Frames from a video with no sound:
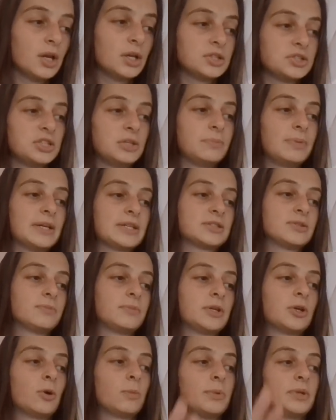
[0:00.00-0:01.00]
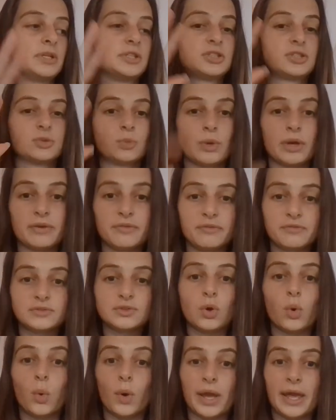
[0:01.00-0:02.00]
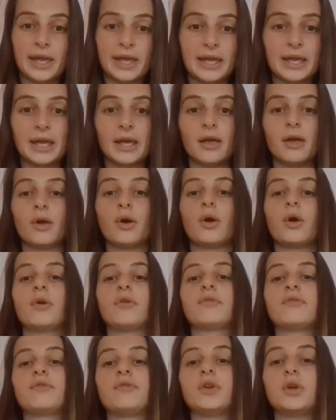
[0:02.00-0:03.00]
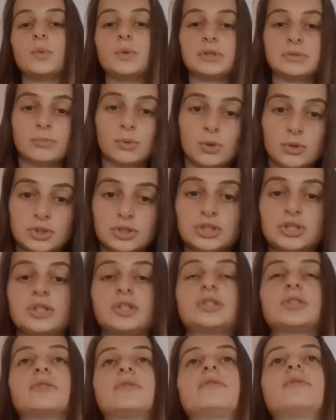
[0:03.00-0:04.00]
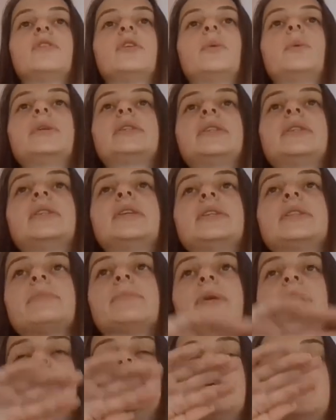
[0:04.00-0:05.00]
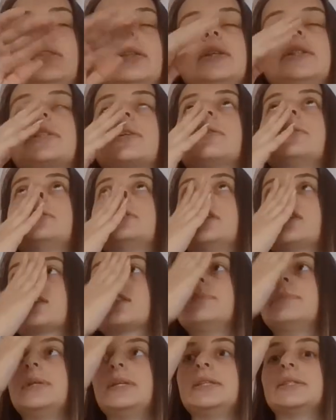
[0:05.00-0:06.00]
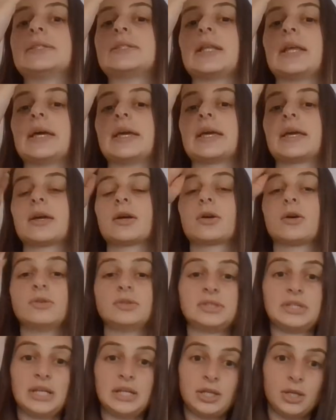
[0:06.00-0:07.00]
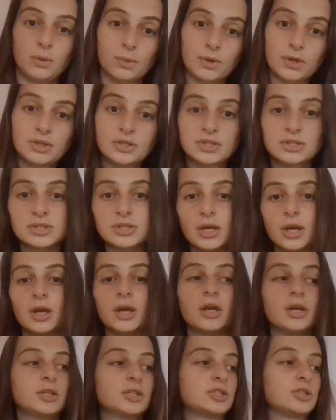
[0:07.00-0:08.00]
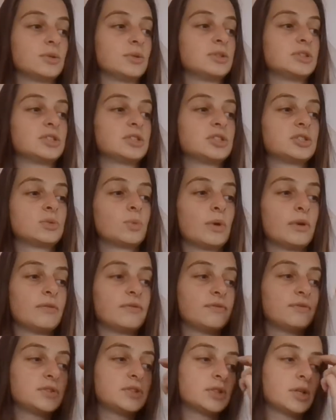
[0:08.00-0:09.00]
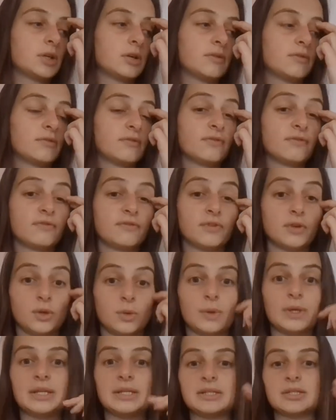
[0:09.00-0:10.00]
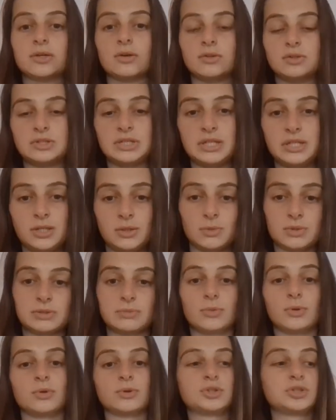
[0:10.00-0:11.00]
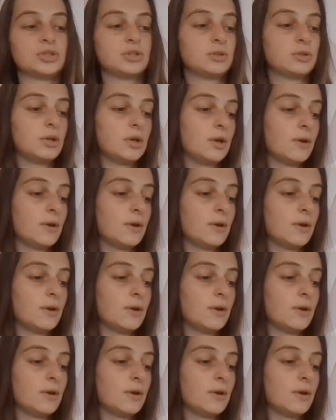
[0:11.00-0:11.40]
So you pick something up in a swift, quick, fluid motion. So fluid in this context means like continuous. So it's a swift, fluid, continuous motion.